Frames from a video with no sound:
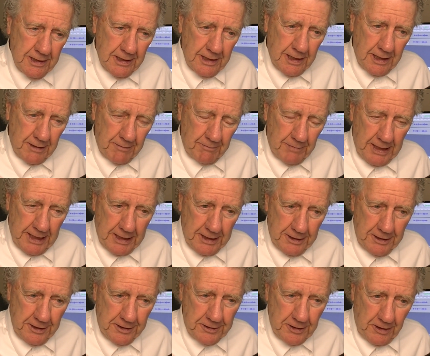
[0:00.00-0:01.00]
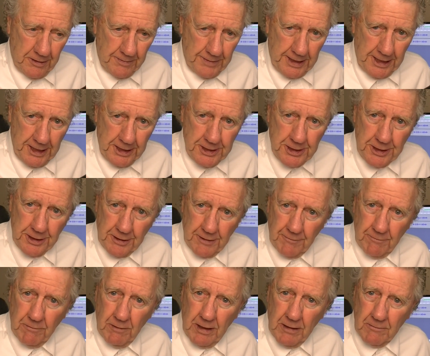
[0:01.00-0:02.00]
and make a determination
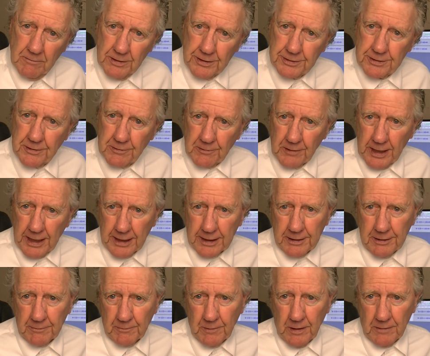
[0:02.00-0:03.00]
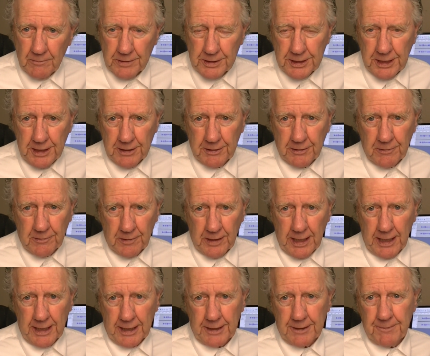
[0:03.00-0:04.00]
of what was correct and what was
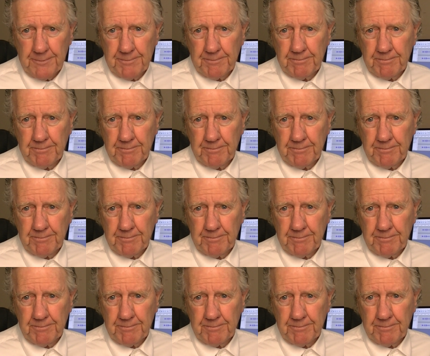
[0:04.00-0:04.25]
incorrect.